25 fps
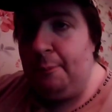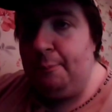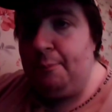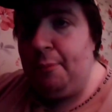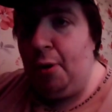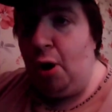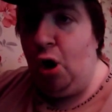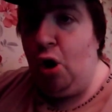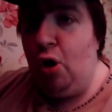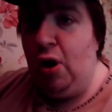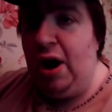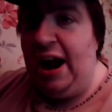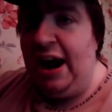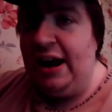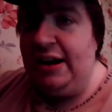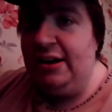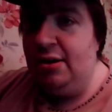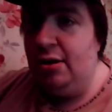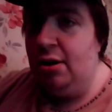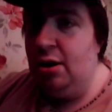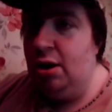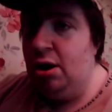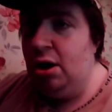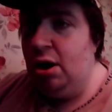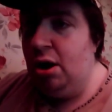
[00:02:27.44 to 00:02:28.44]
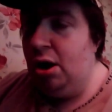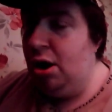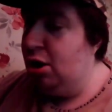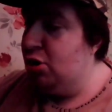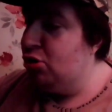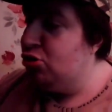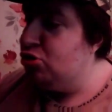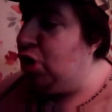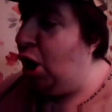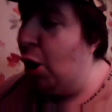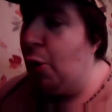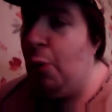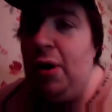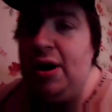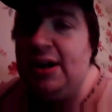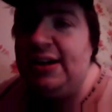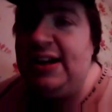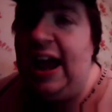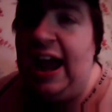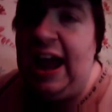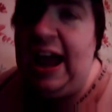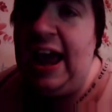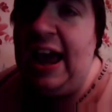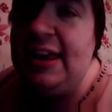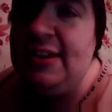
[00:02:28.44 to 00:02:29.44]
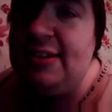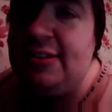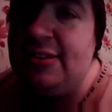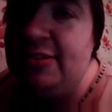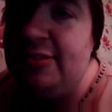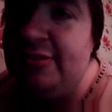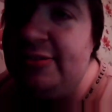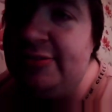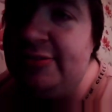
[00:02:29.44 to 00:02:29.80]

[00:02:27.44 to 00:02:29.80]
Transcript: Boring. No one cares.